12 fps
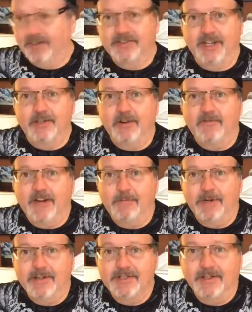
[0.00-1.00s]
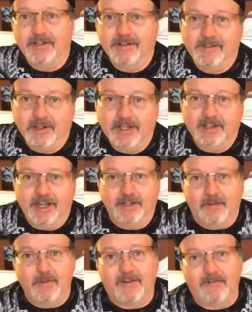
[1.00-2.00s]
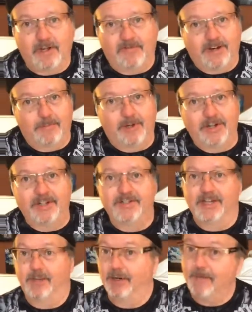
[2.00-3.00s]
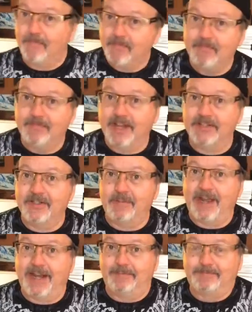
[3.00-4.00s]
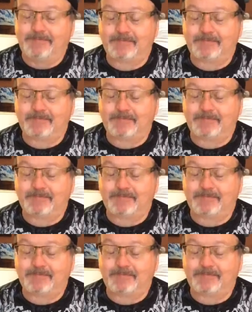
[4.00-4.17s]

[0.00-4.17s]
of looks like November, so looking like November and December. Not so bad.